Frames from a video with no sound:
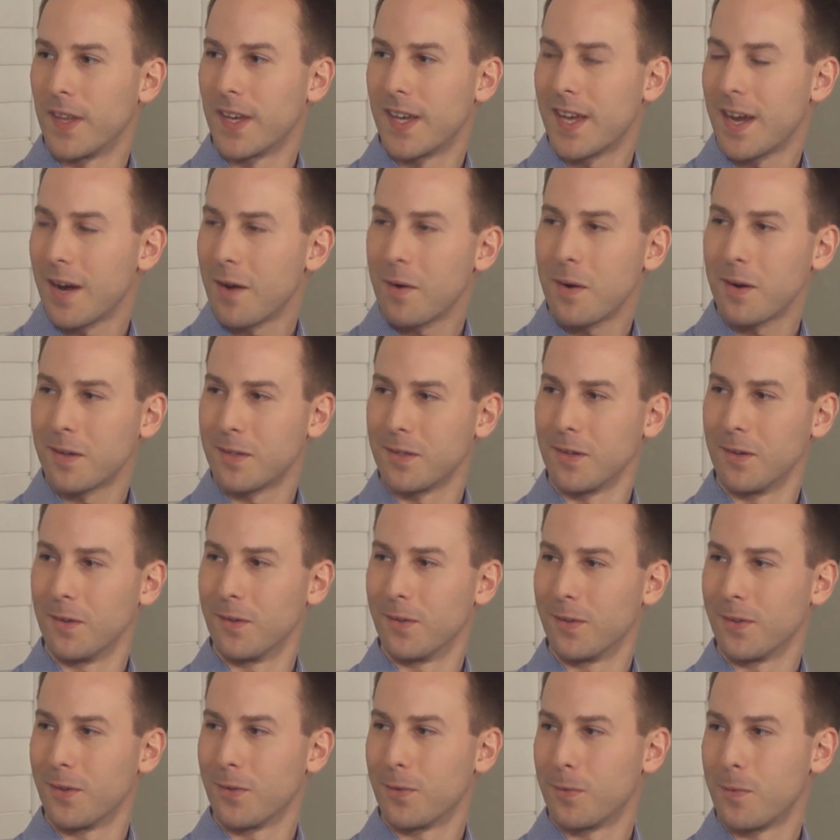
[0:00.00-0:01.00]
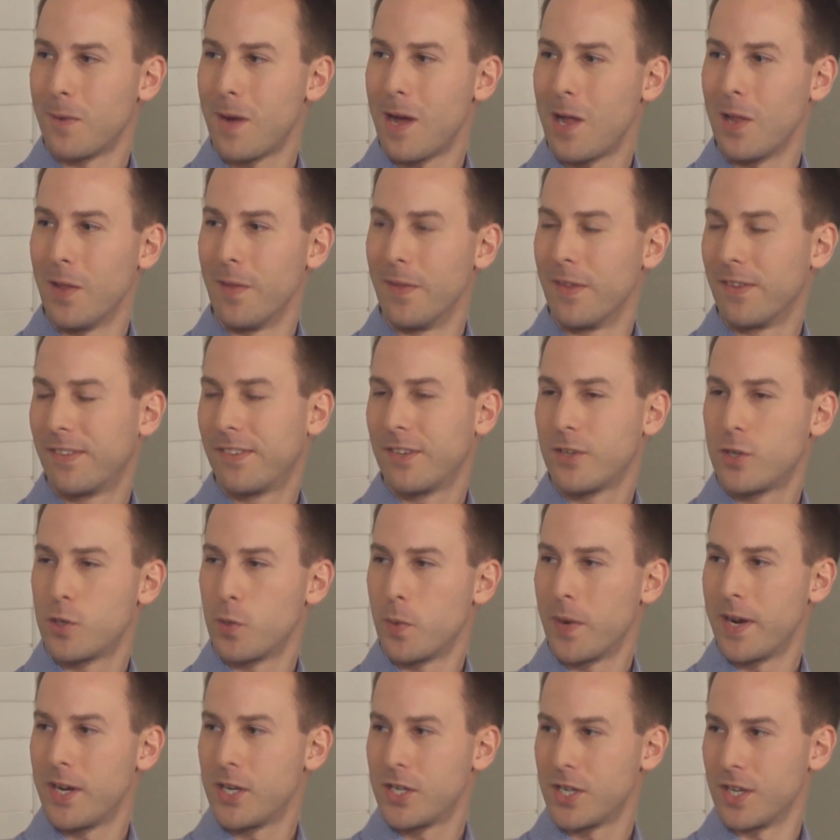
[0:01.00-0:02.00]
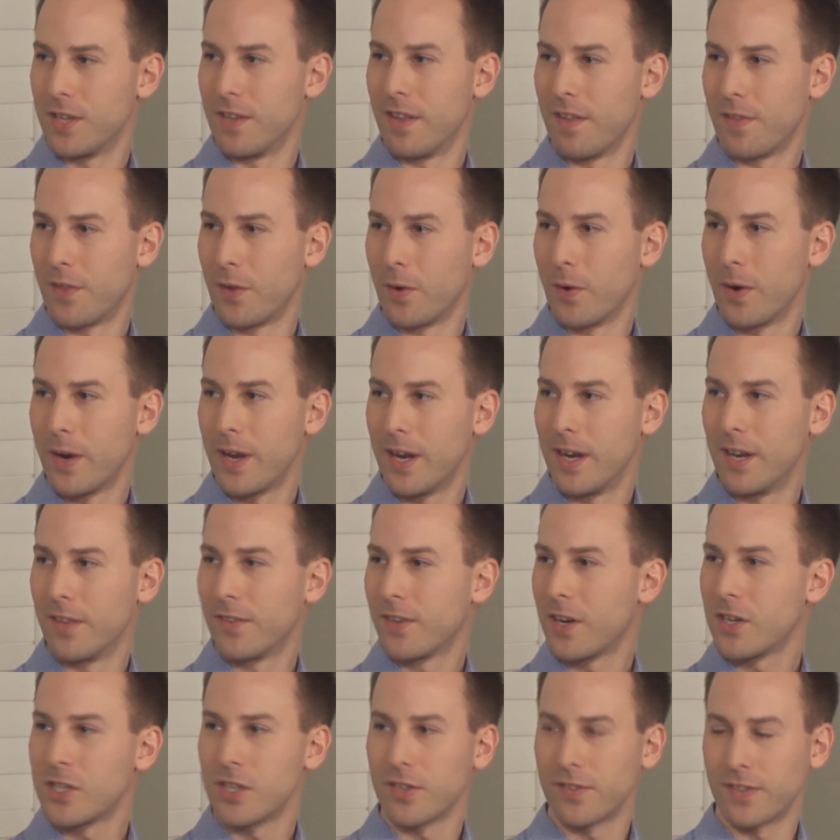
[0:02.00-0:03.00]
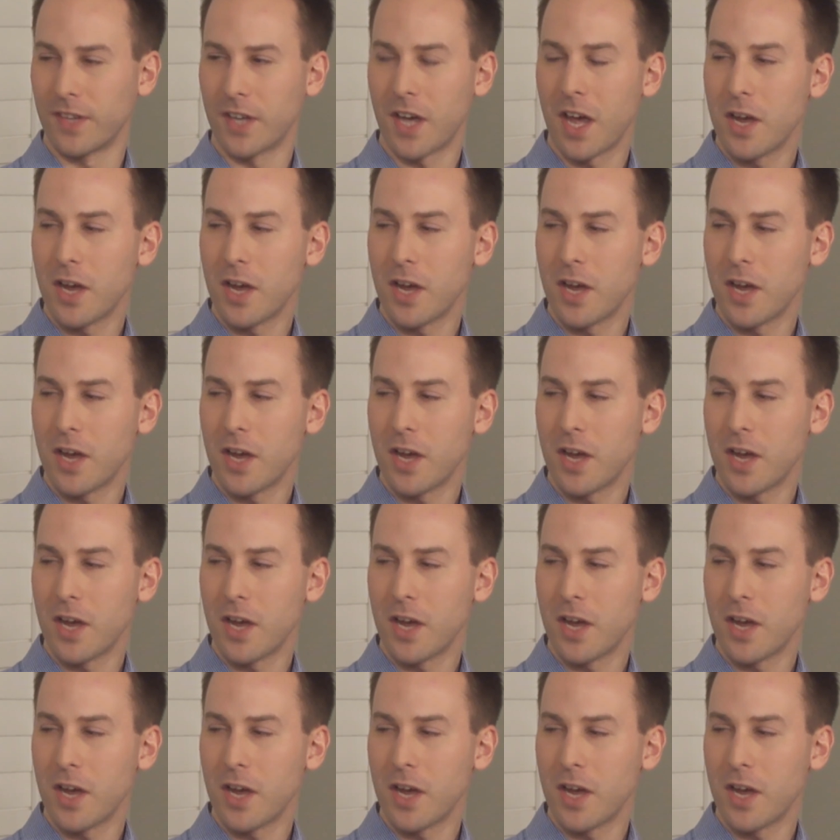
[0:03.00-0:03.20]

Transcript: the characters as well and the situation that they're in it's not just the